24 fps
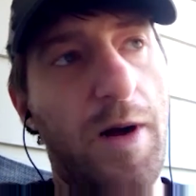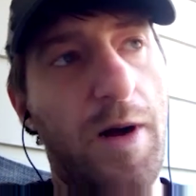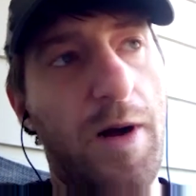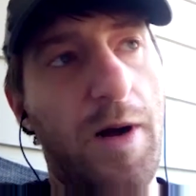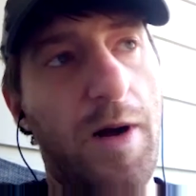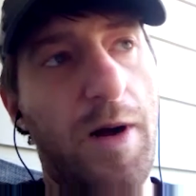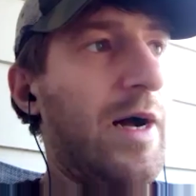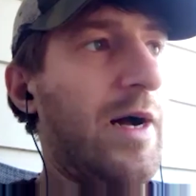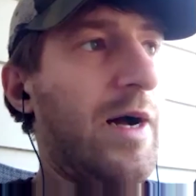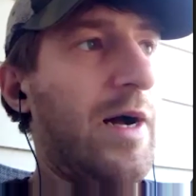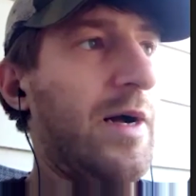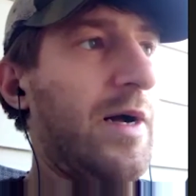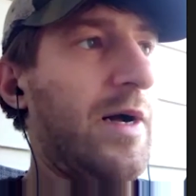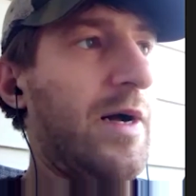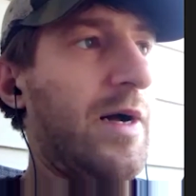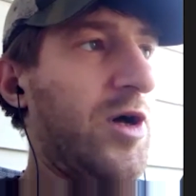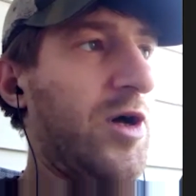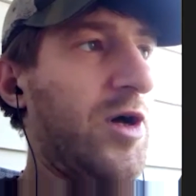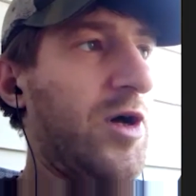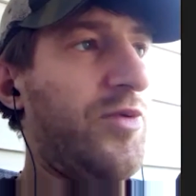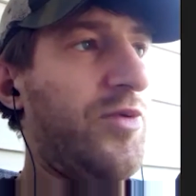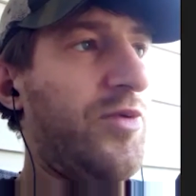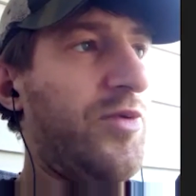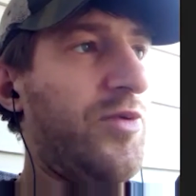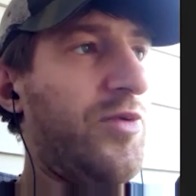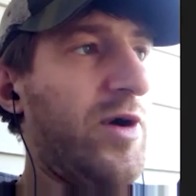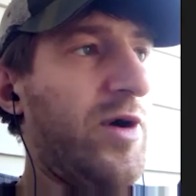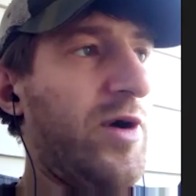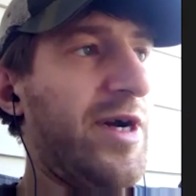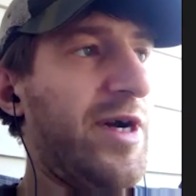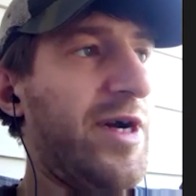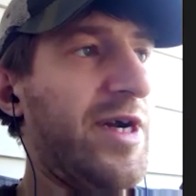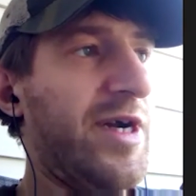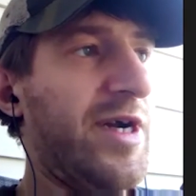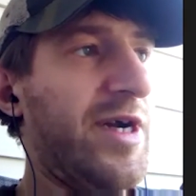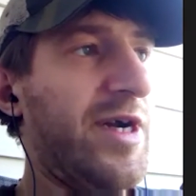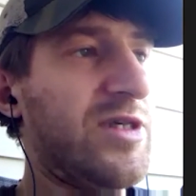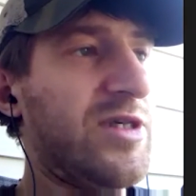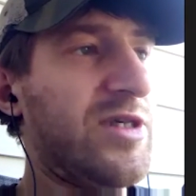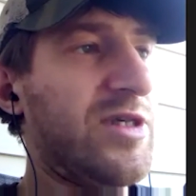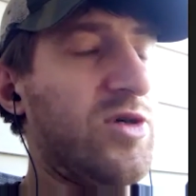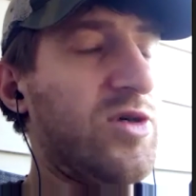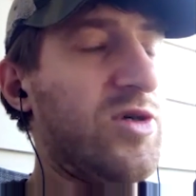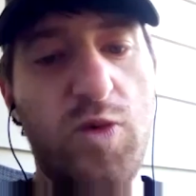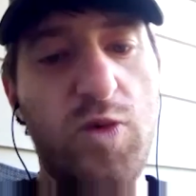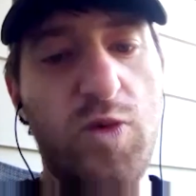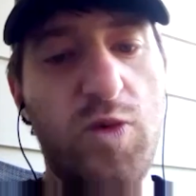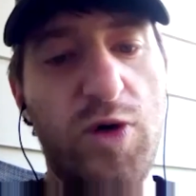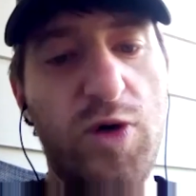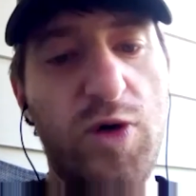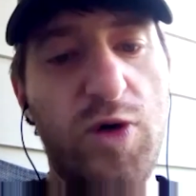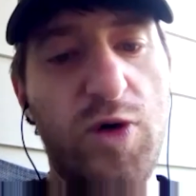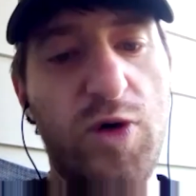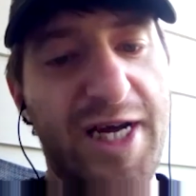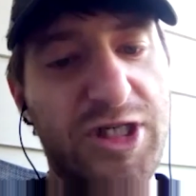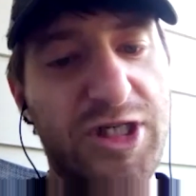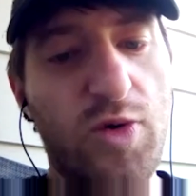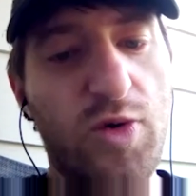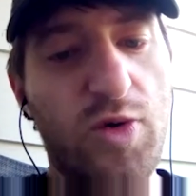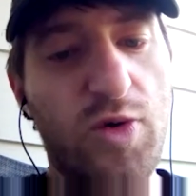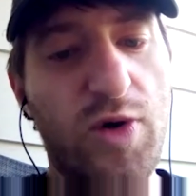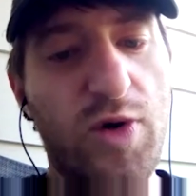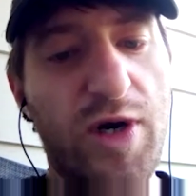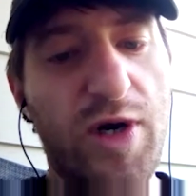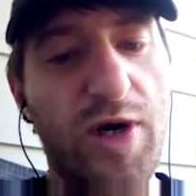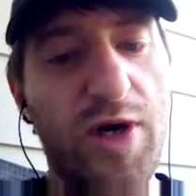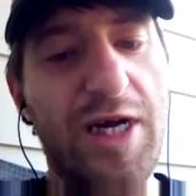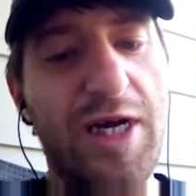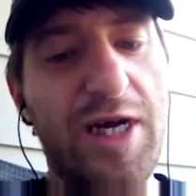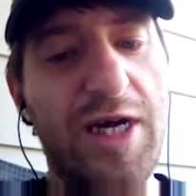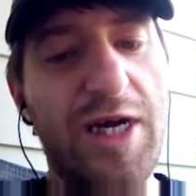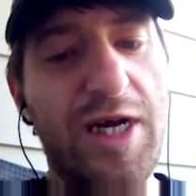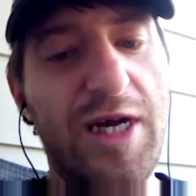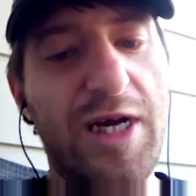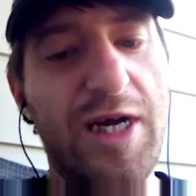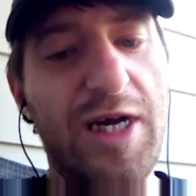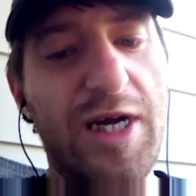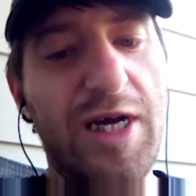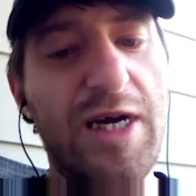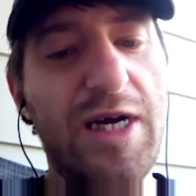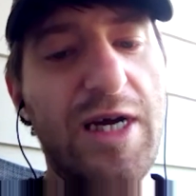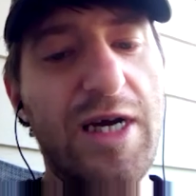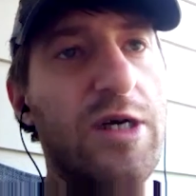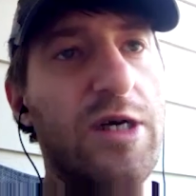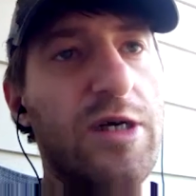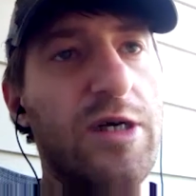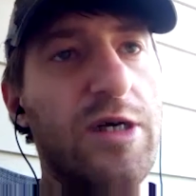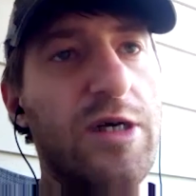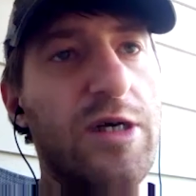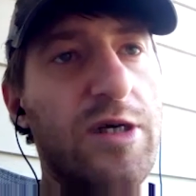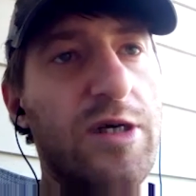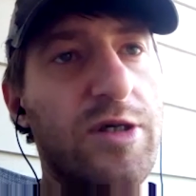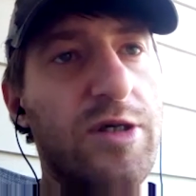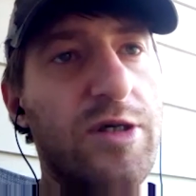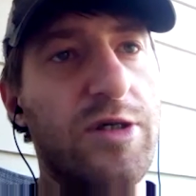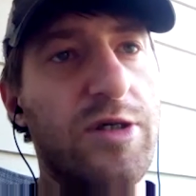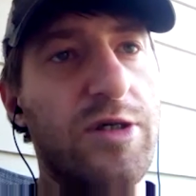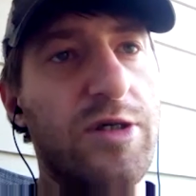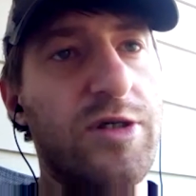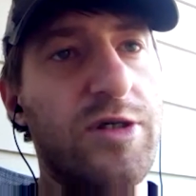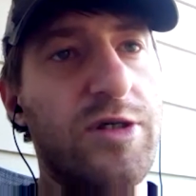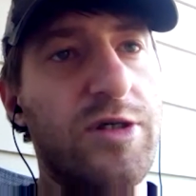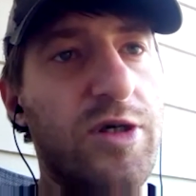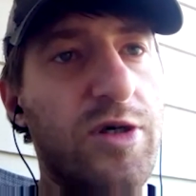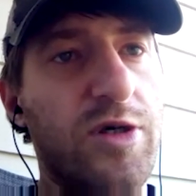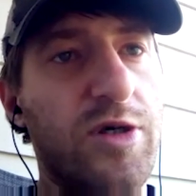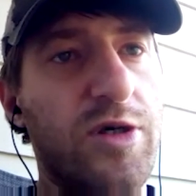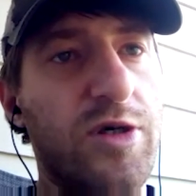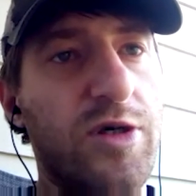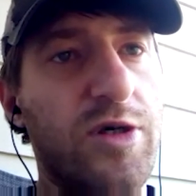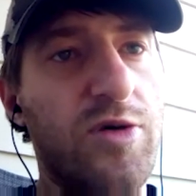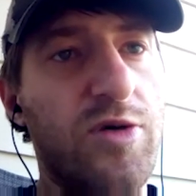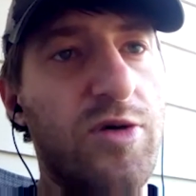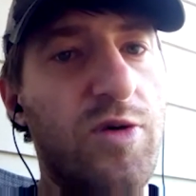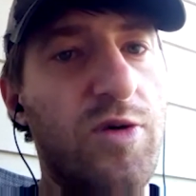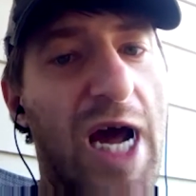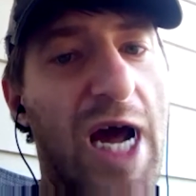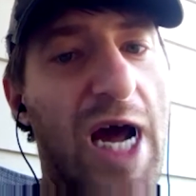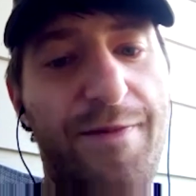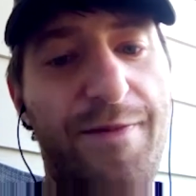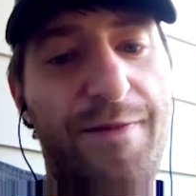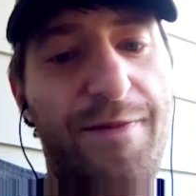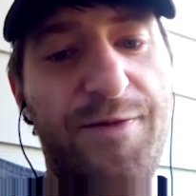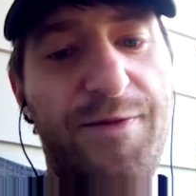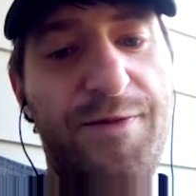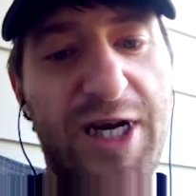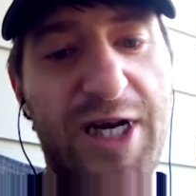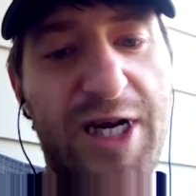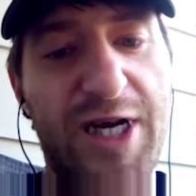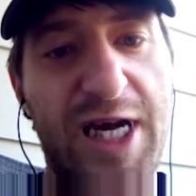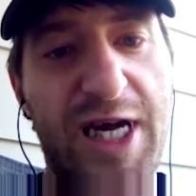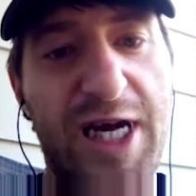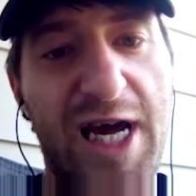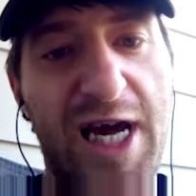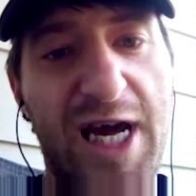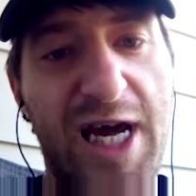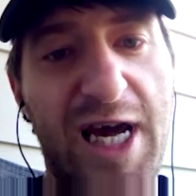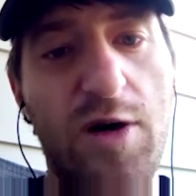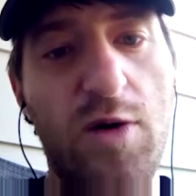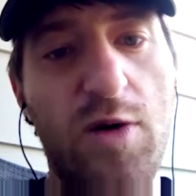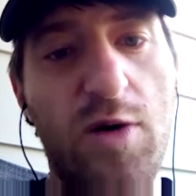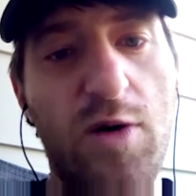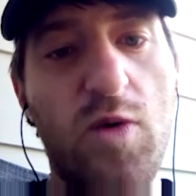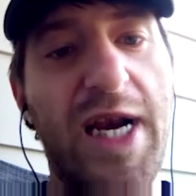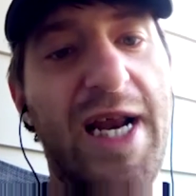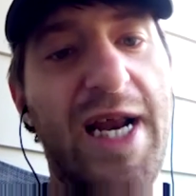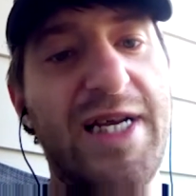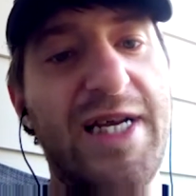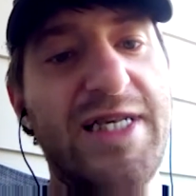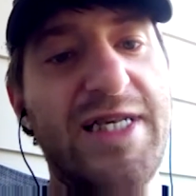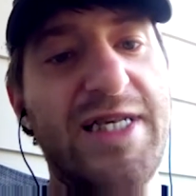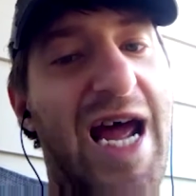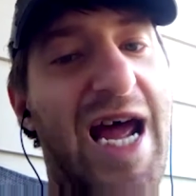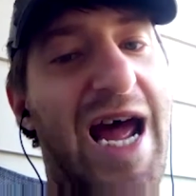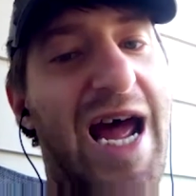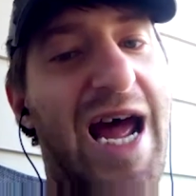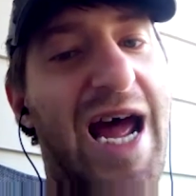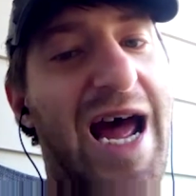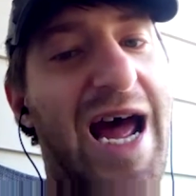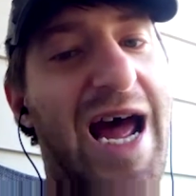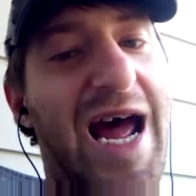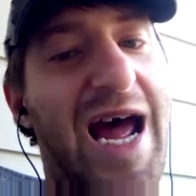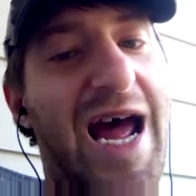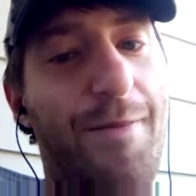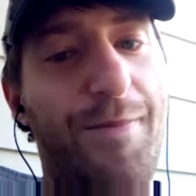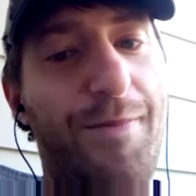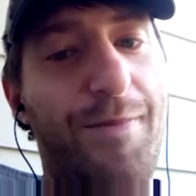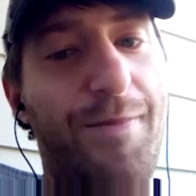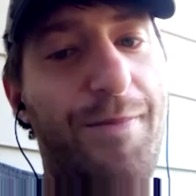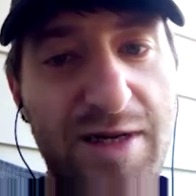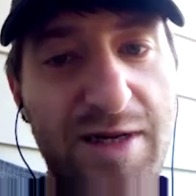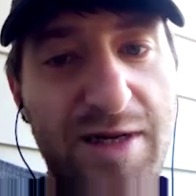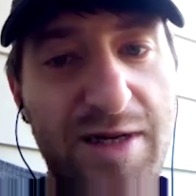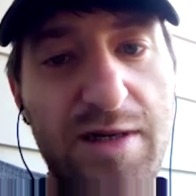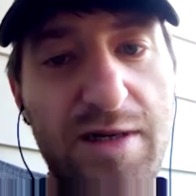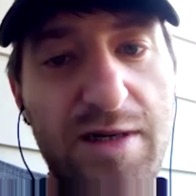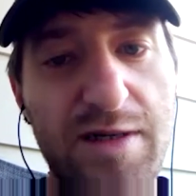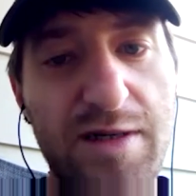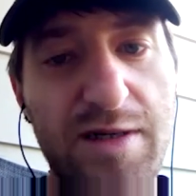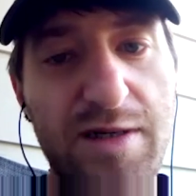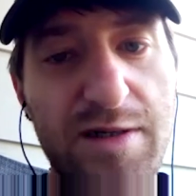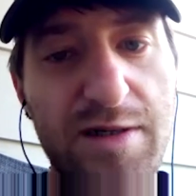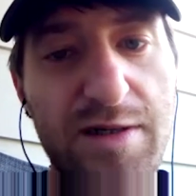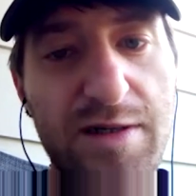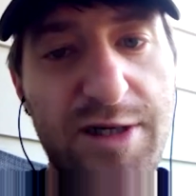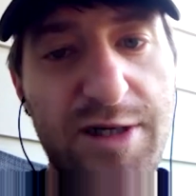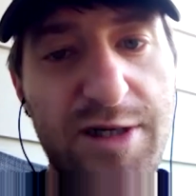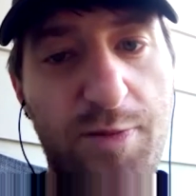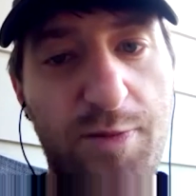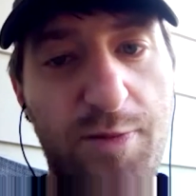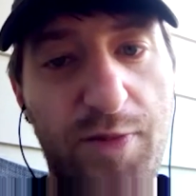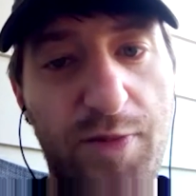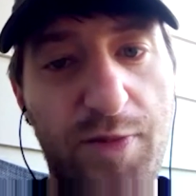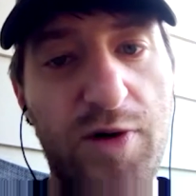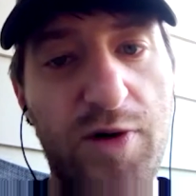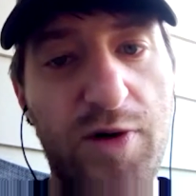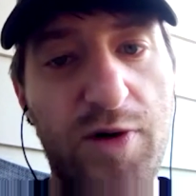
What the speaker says: bullet point with history to not forget what has happened to people.